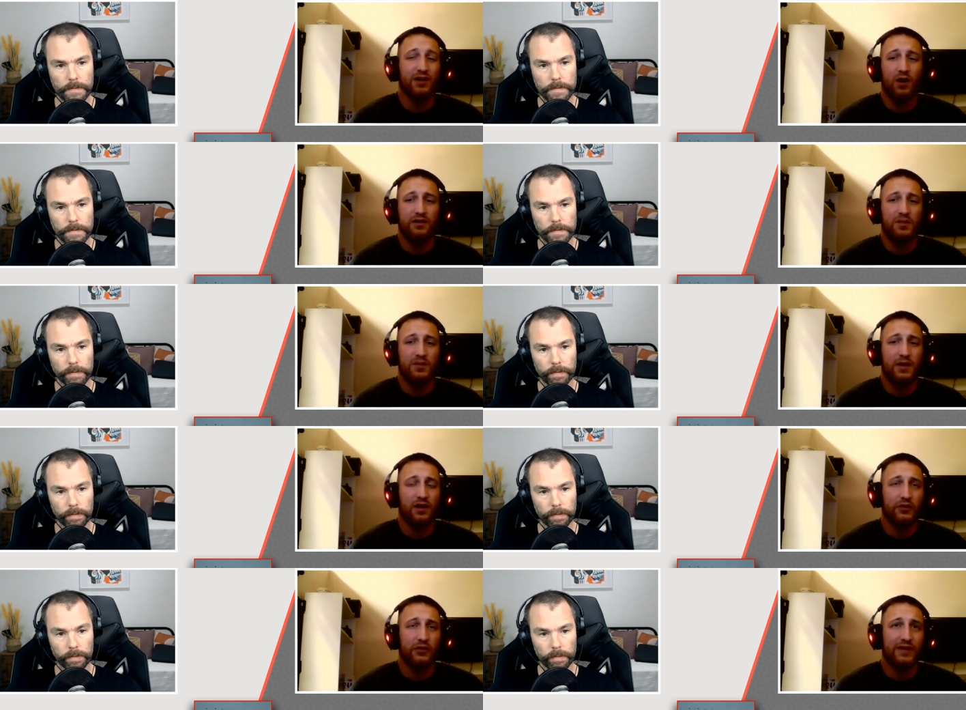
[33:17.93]
Speaker 1: depending on the
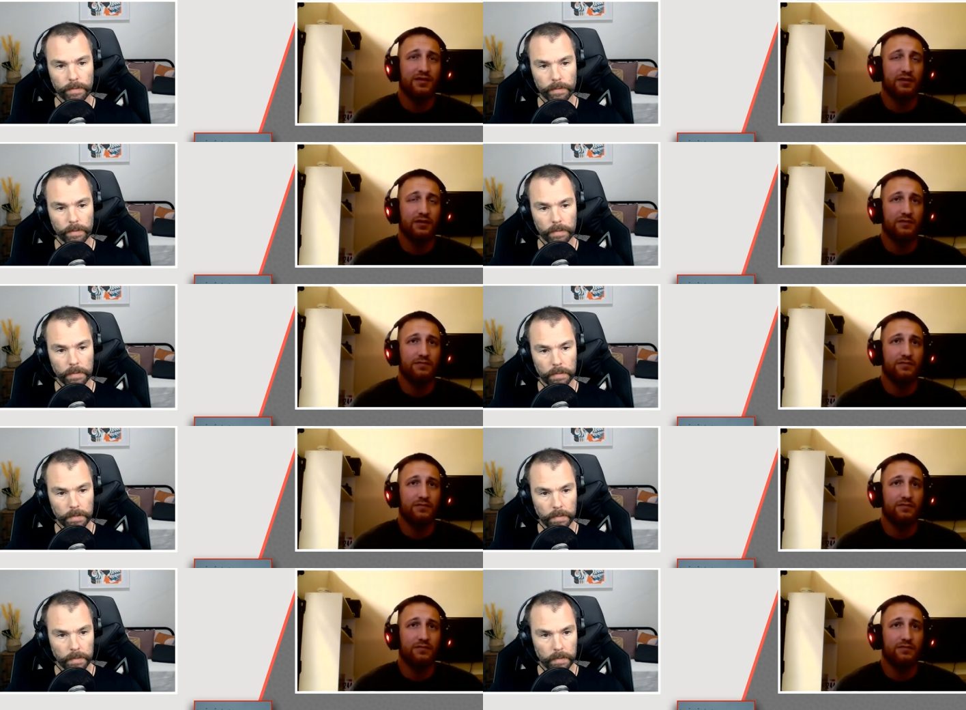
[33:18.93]
rest of the rest of
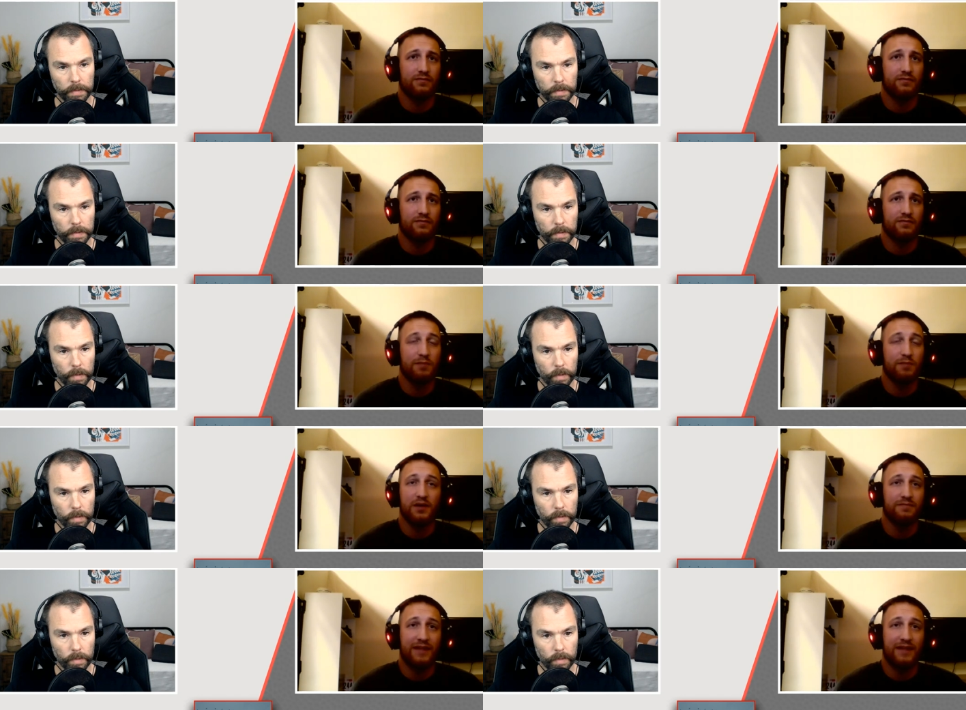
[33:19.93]
my team. But that's
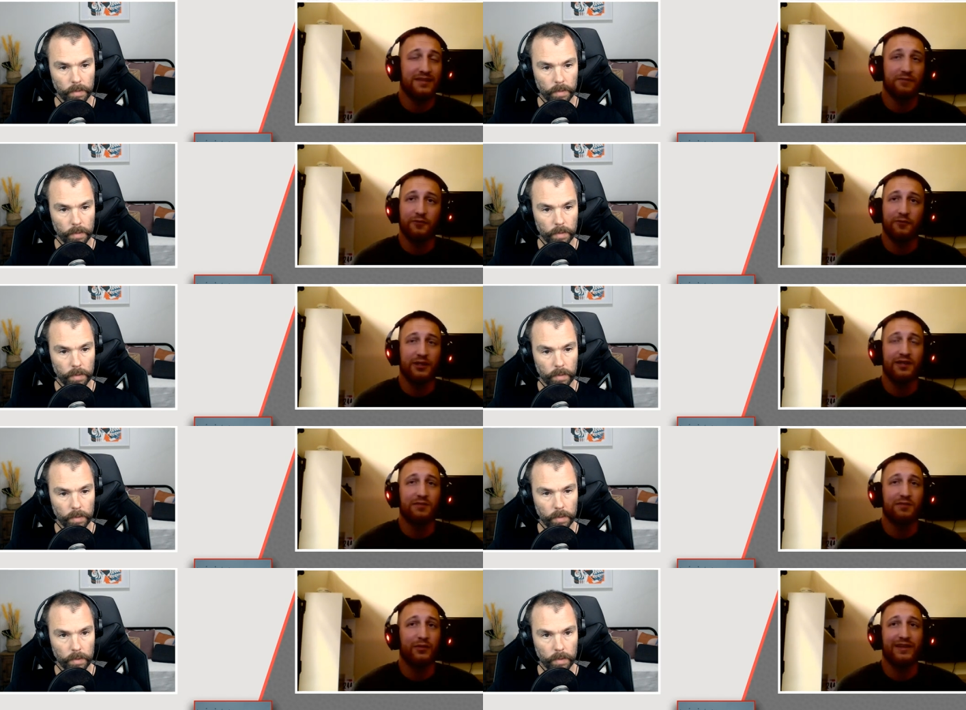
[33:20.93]
a really good point.
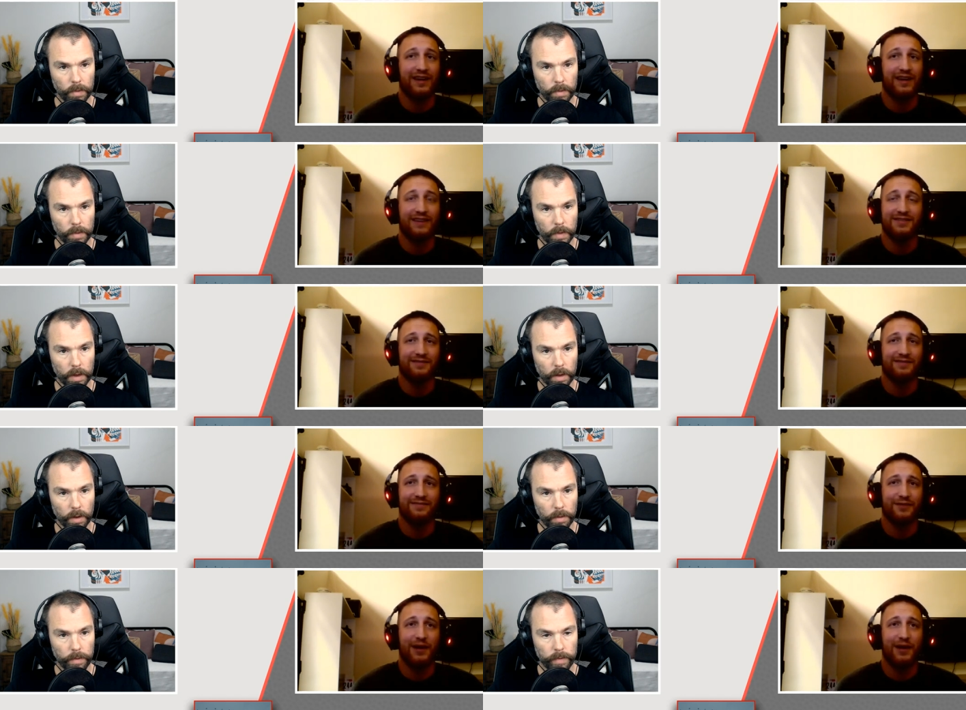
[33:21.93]
Yeah, it's
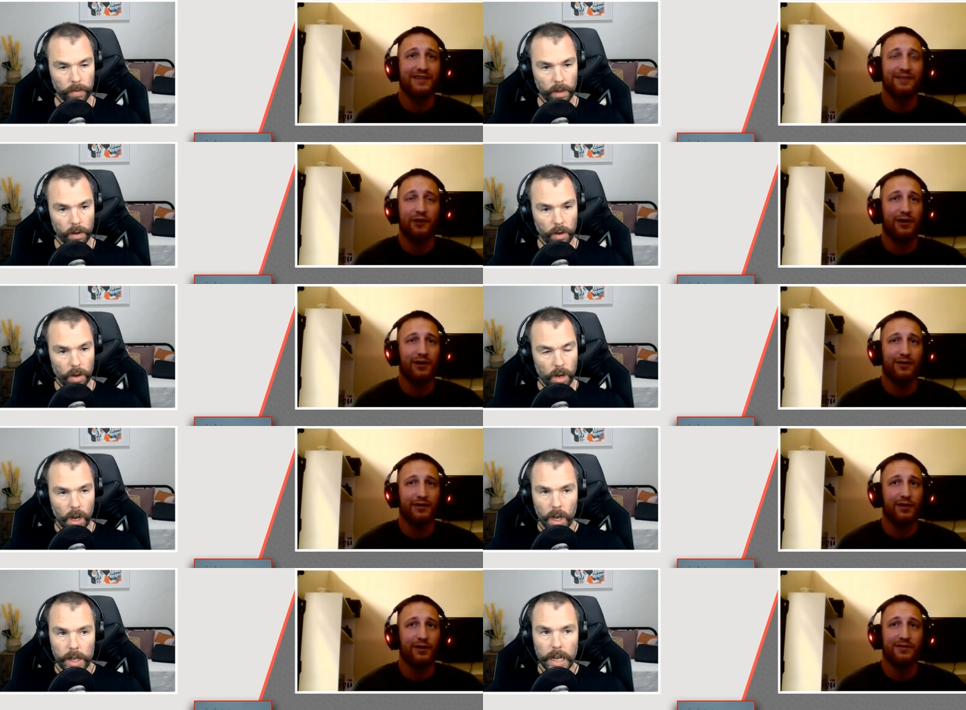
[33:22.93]
crazy where Garland goes.
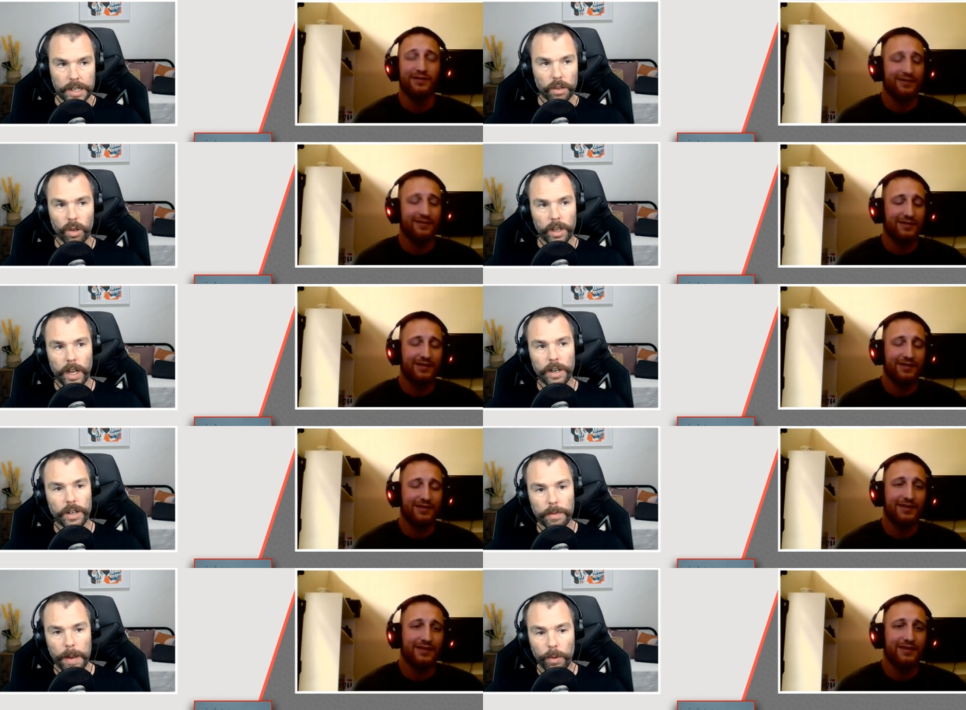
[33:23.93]
Speaker 2: Yeah, look, and
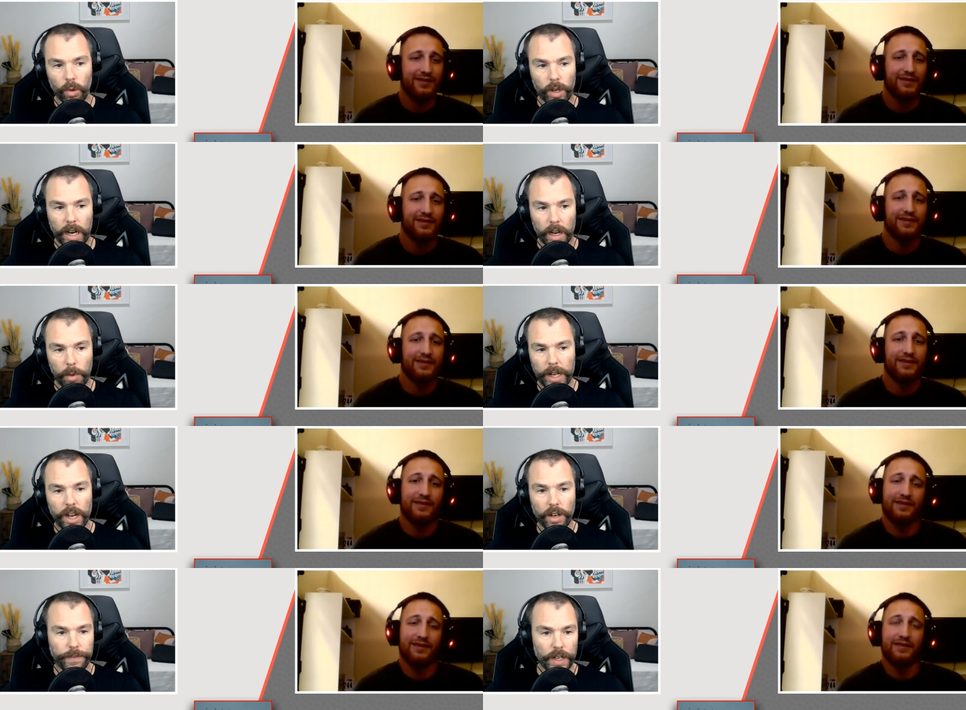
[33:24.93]
people will look at it and go, well, he
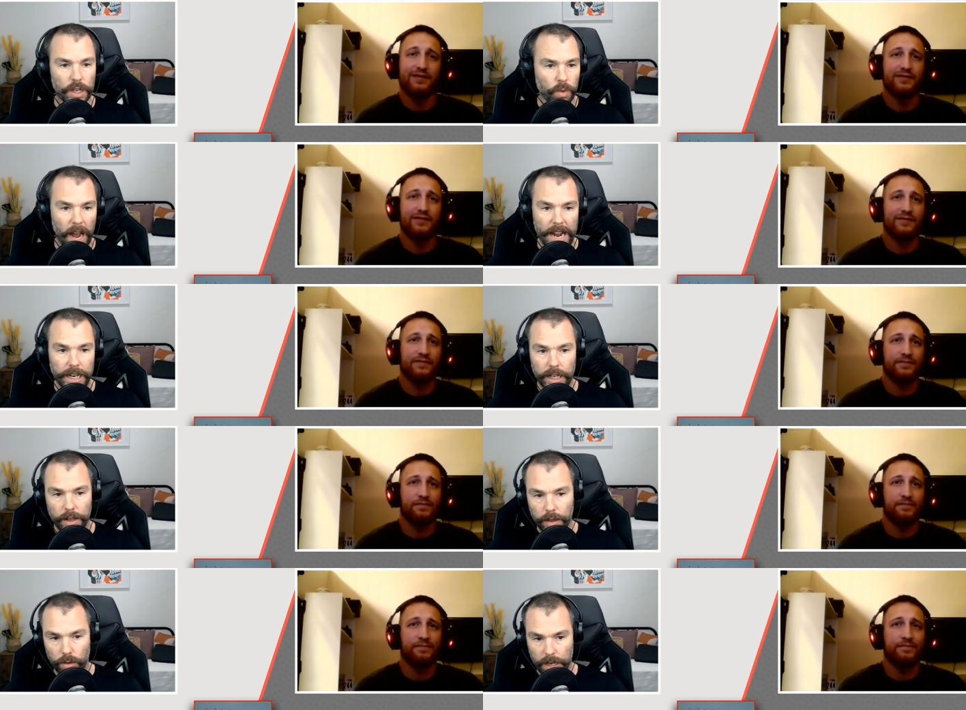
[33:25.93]
only finished what
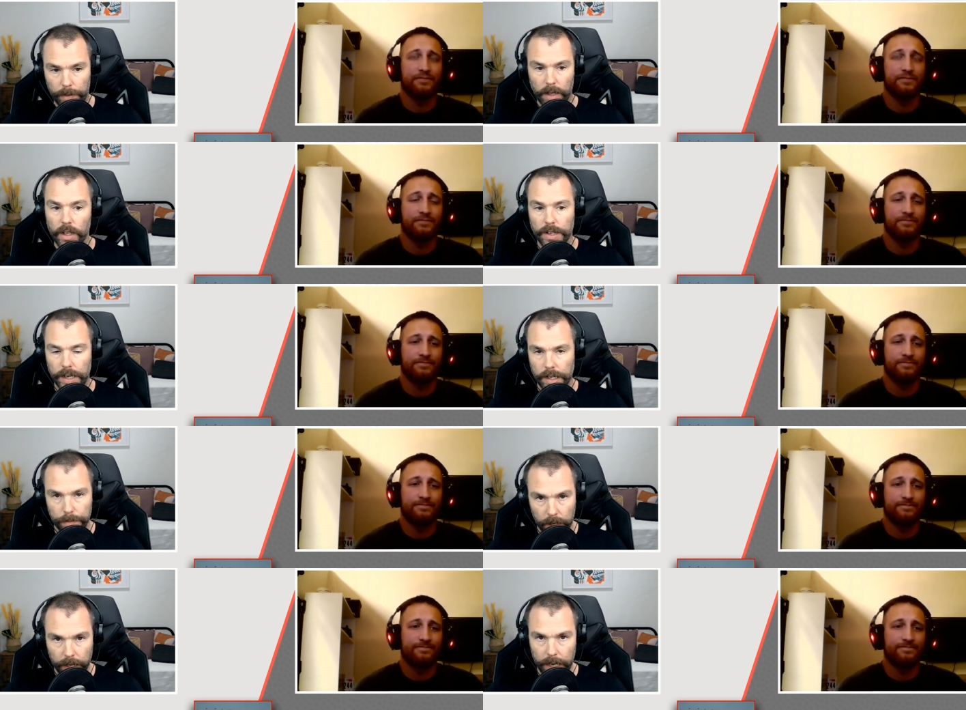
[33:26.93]
80th or something this season.
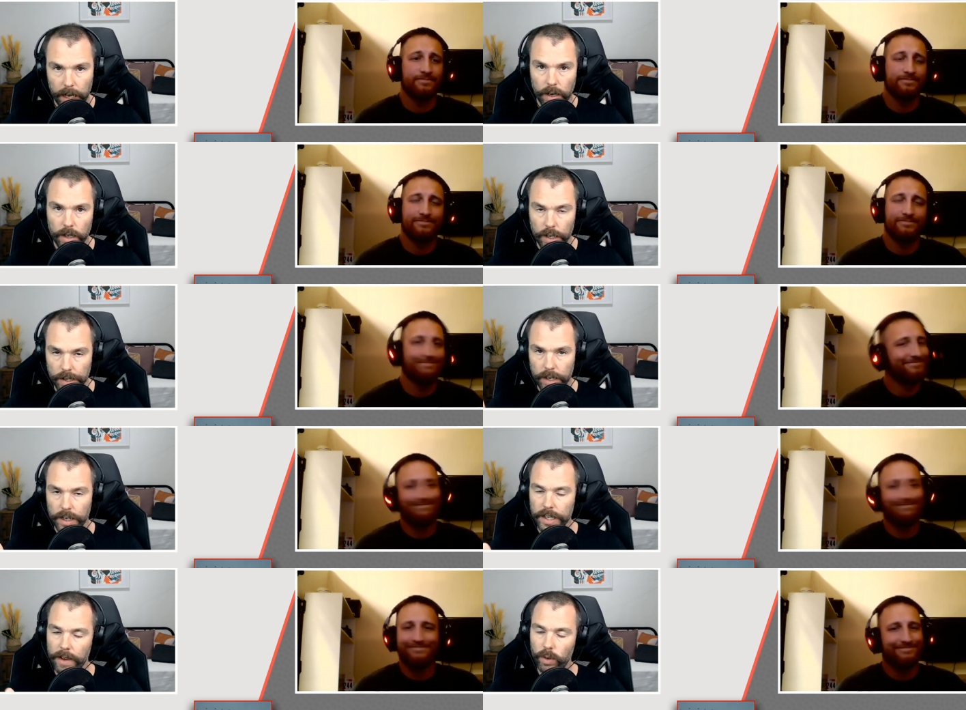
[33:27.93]
But again, just
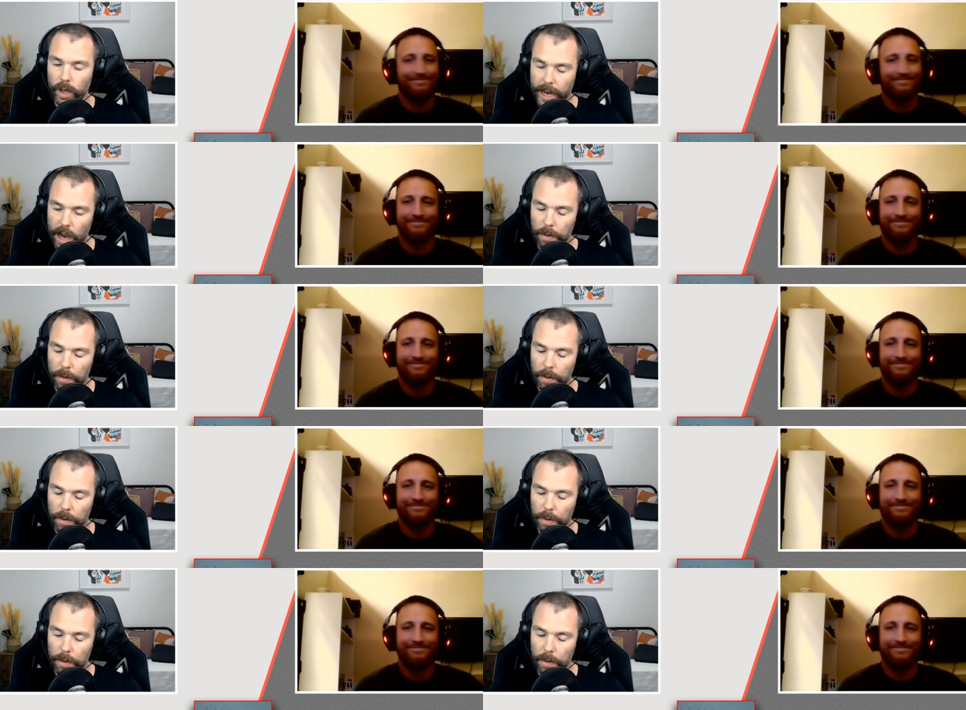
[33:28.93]
just have a look at how